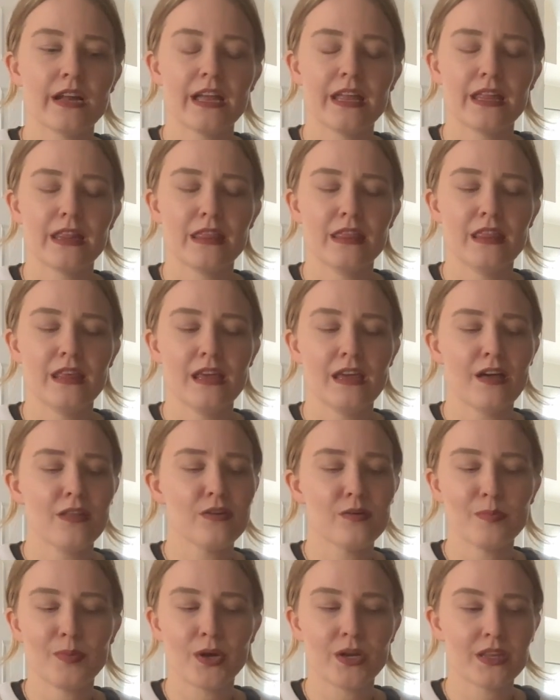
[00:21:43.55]
And the
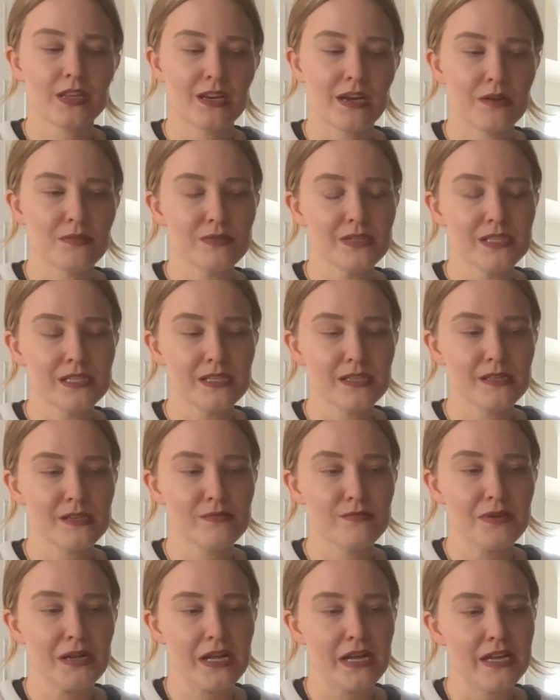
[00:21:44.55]
other book that I recently
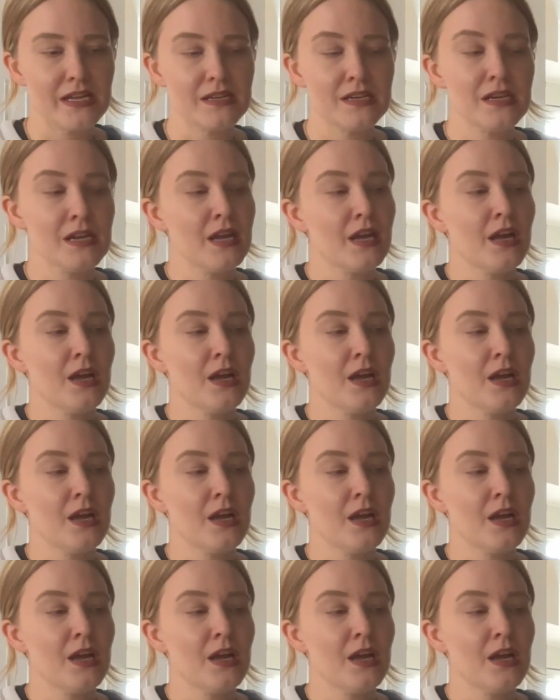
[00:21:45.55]
read